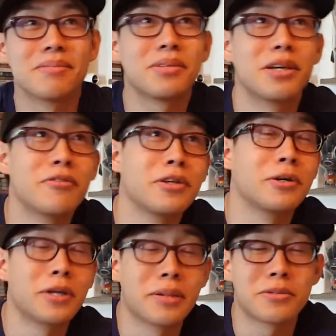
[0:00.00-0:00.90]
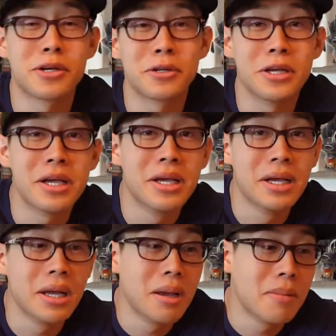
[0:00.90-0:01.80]
Play video games all day.
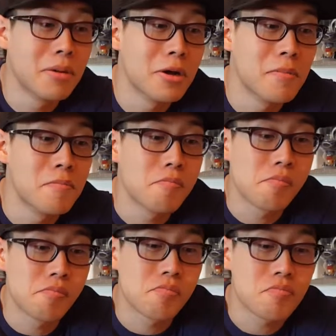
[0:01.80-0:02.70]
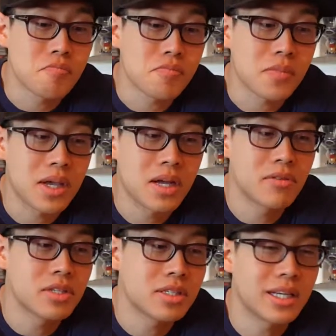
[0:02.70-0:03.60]
But ever
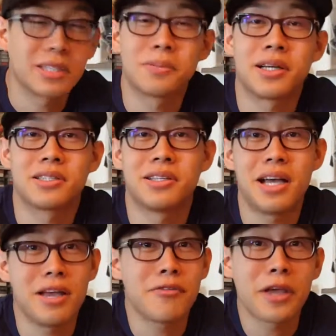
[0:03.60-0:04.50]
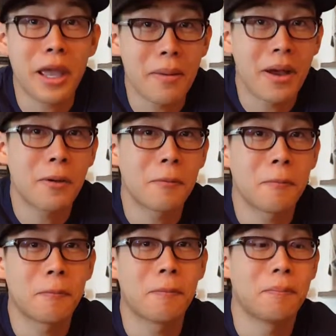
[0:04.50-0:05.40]
since Xbox Live came out,
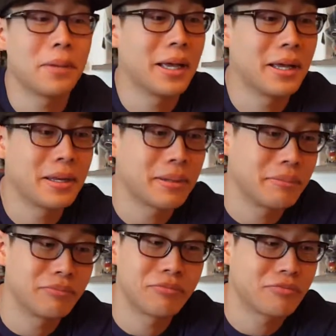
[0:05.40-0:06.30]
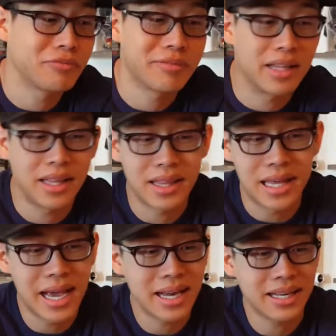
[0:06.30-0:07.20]
man,
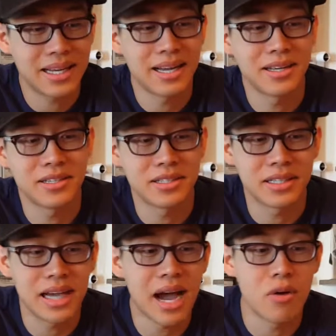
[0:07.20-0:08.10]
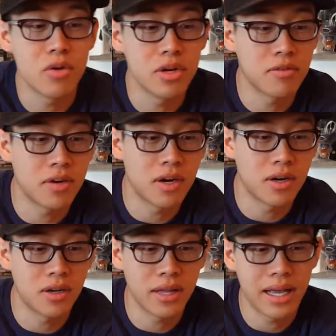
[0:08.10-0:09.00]
that kind of just got rid of
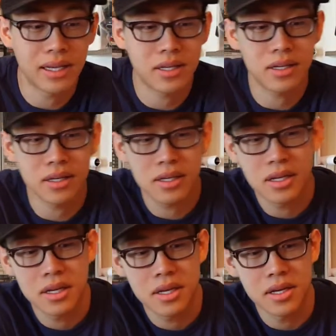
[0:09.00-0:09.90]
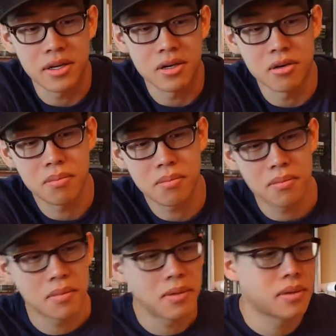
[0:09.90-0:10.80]
all that, you know,
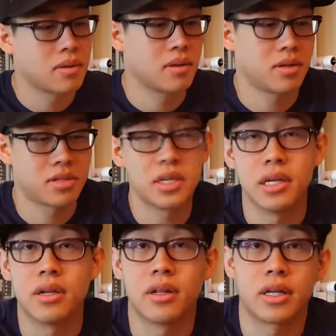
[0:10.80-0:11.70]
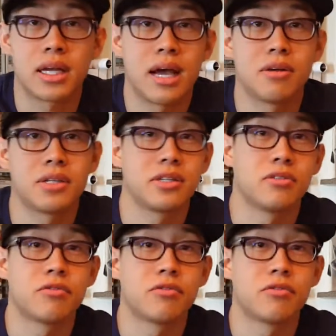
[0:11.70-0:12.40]
sitting on the couch at your